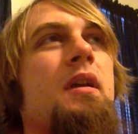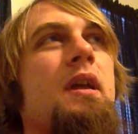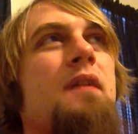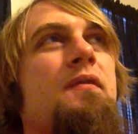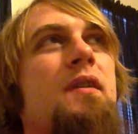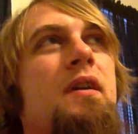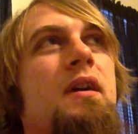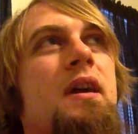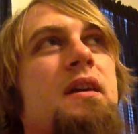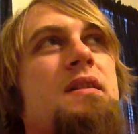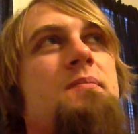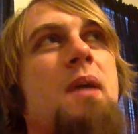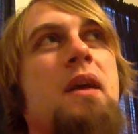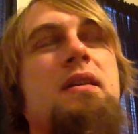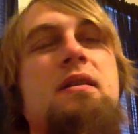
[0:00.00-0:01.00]
if they're
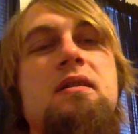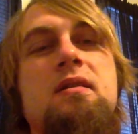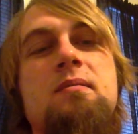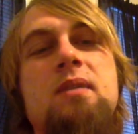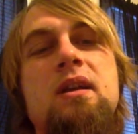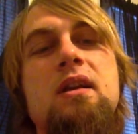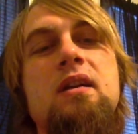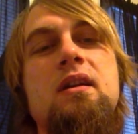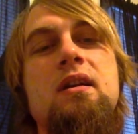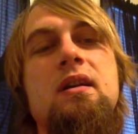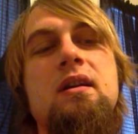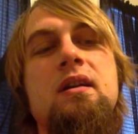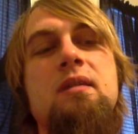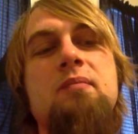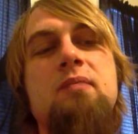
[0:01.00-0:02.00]
expected to be
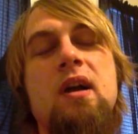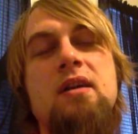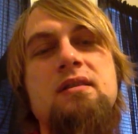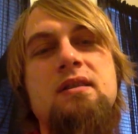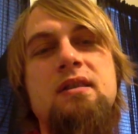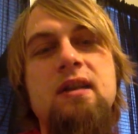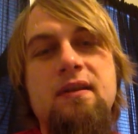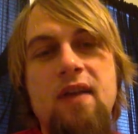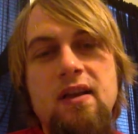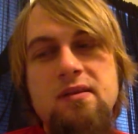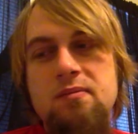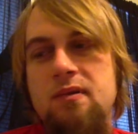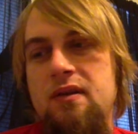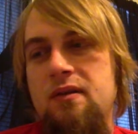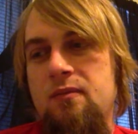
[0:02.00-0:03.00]
present, and
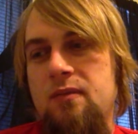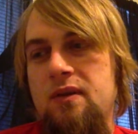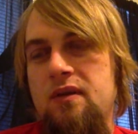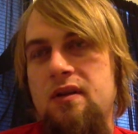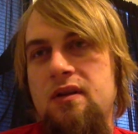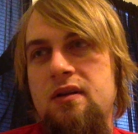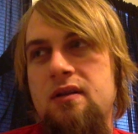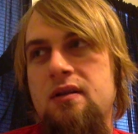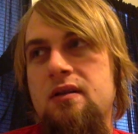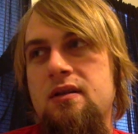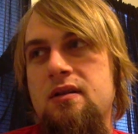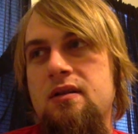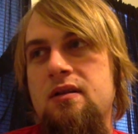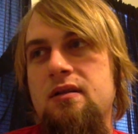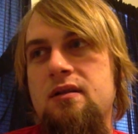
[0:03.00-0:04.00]
that's what the
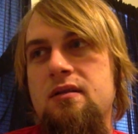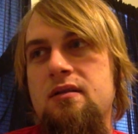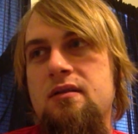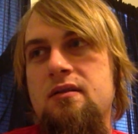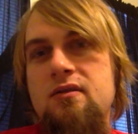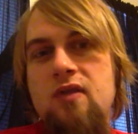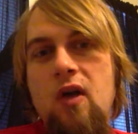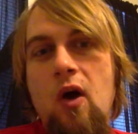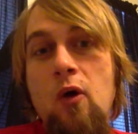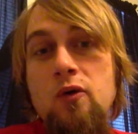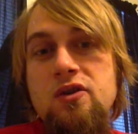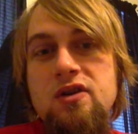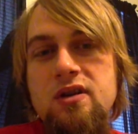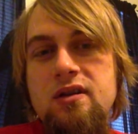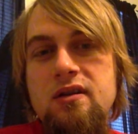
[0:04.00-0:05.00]

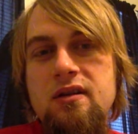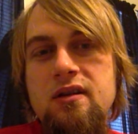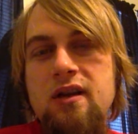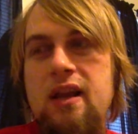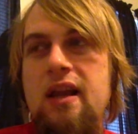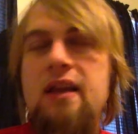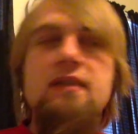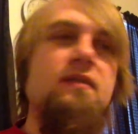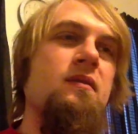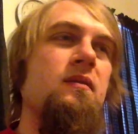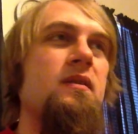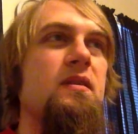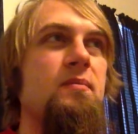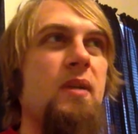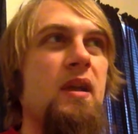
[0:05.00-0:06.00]
ocean needs,
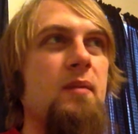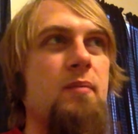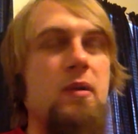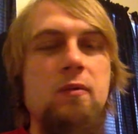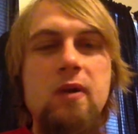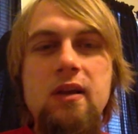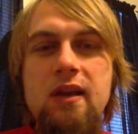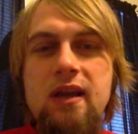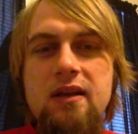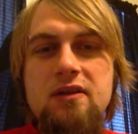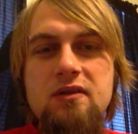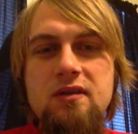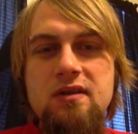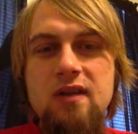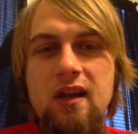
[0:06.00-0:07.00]
so to speak. But really
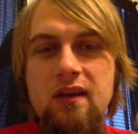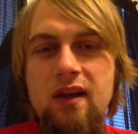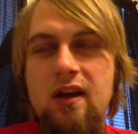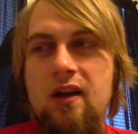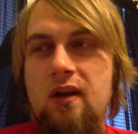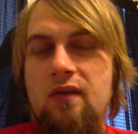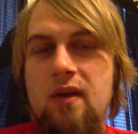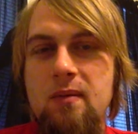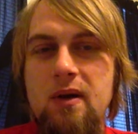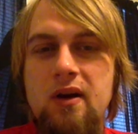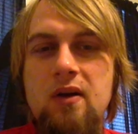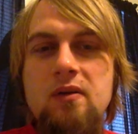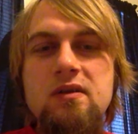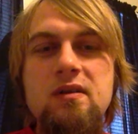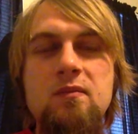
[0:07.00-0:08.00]
it's just like they
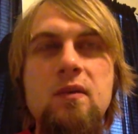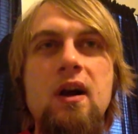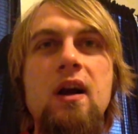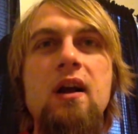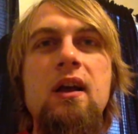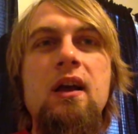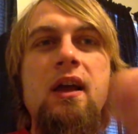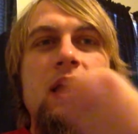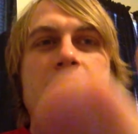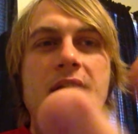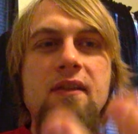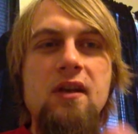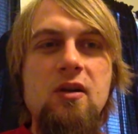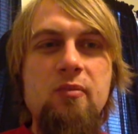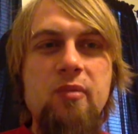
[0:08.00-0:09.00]
might go somewhere
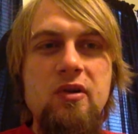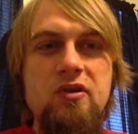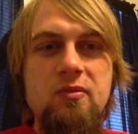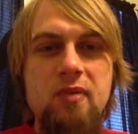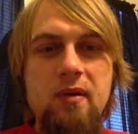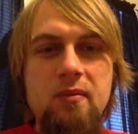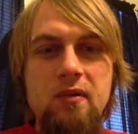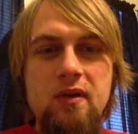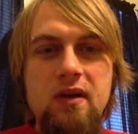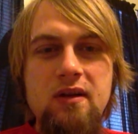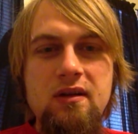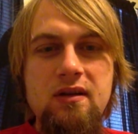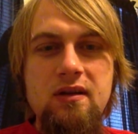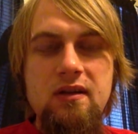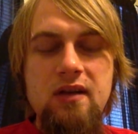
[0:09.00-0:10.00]
and let a bunch of people
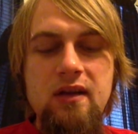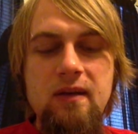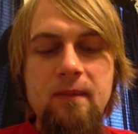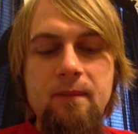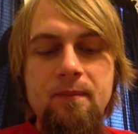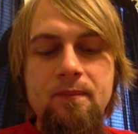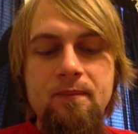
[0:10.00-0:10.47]
into the